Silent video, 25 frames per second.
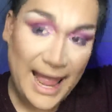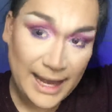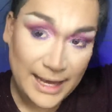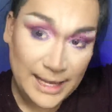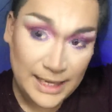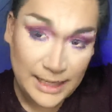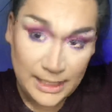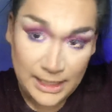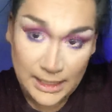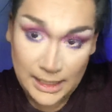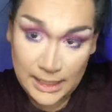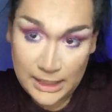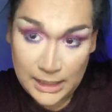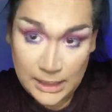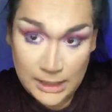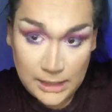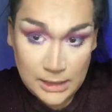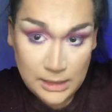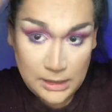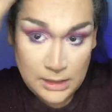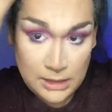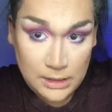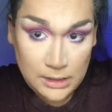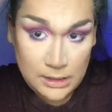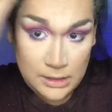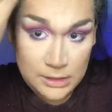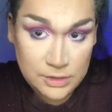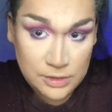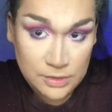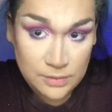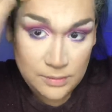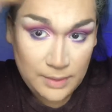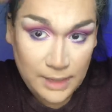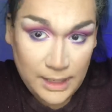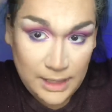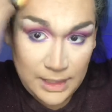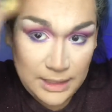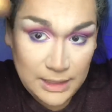it in to
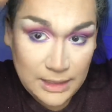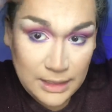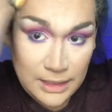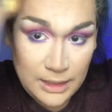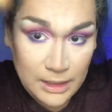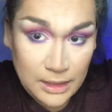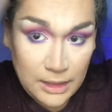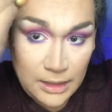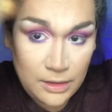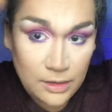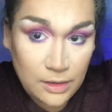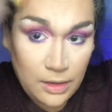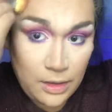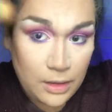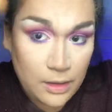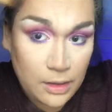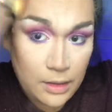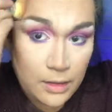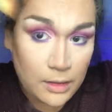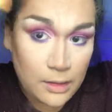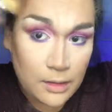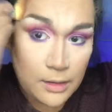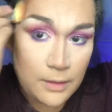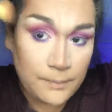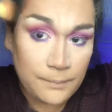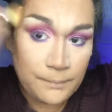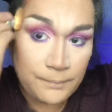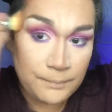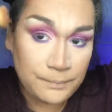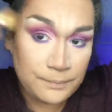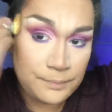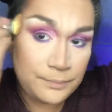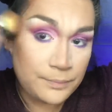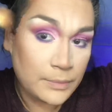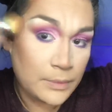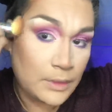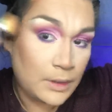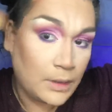right here,
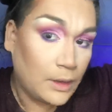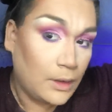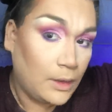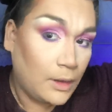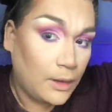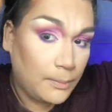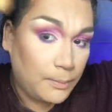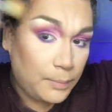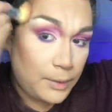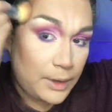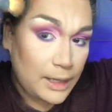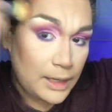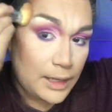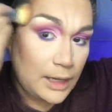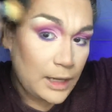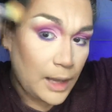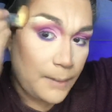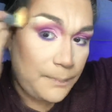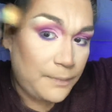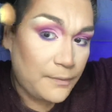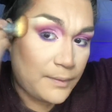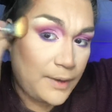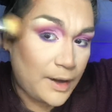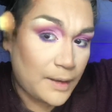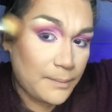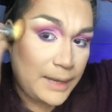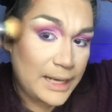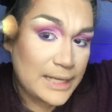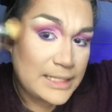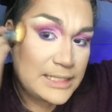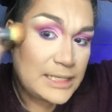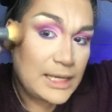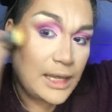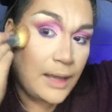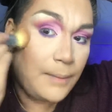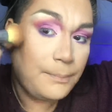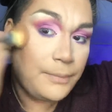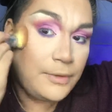bring it up around my
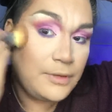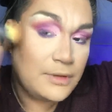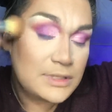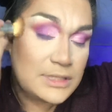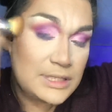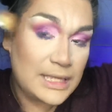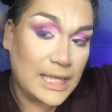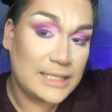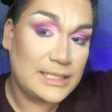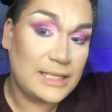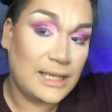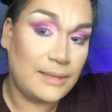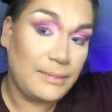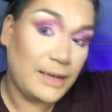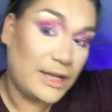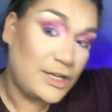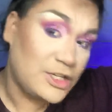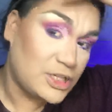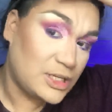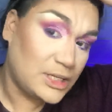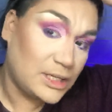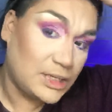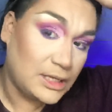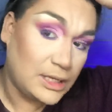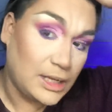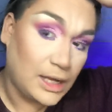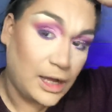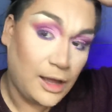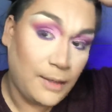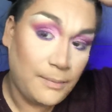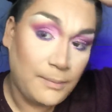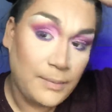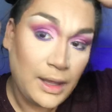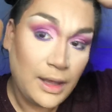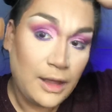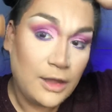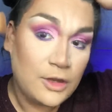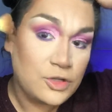temples. As I mentioned
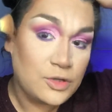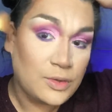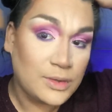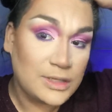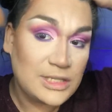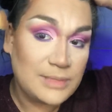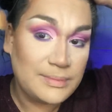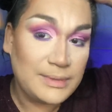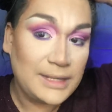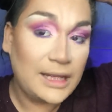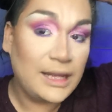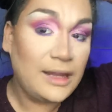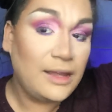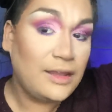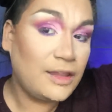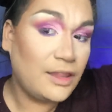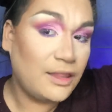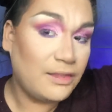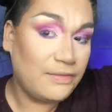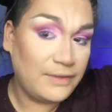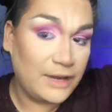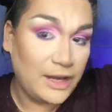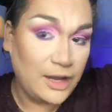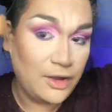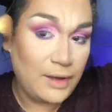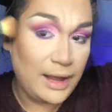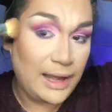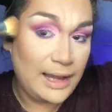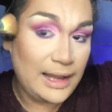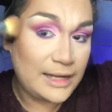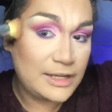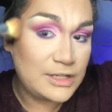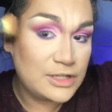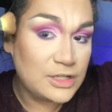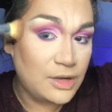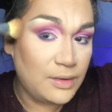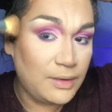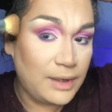towards the beginning of this video, I
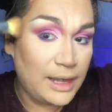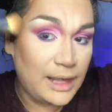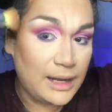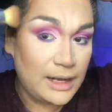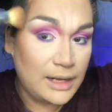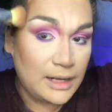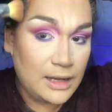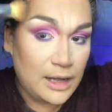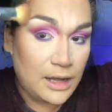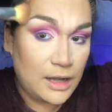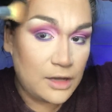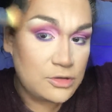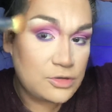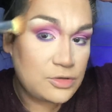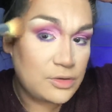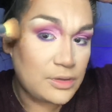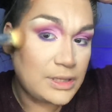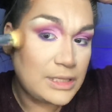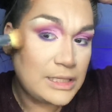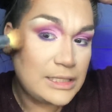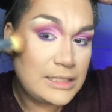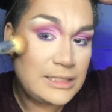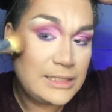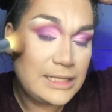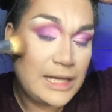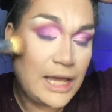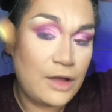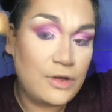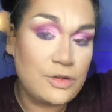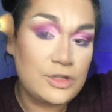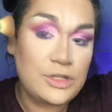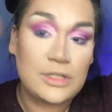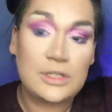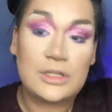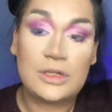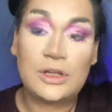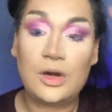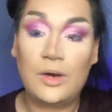like to go ahead and contour this down
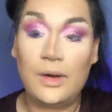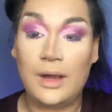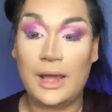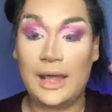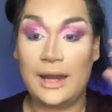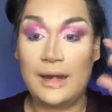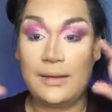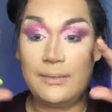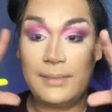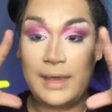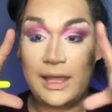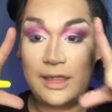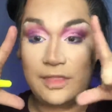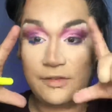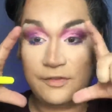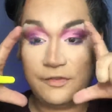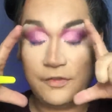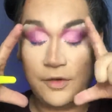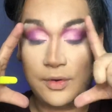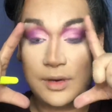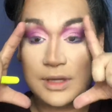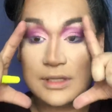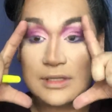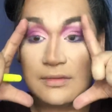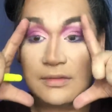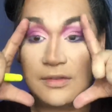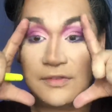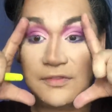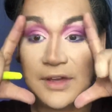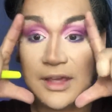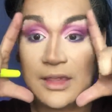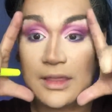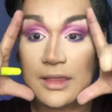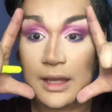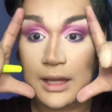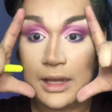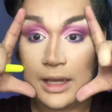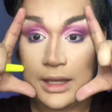just to go ahead and make the focus of the
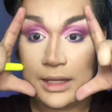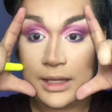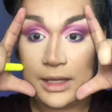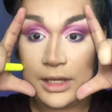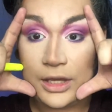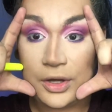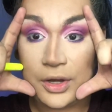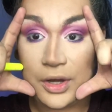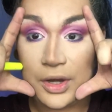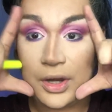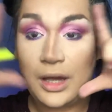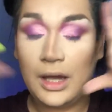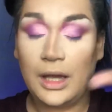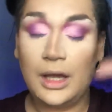face here.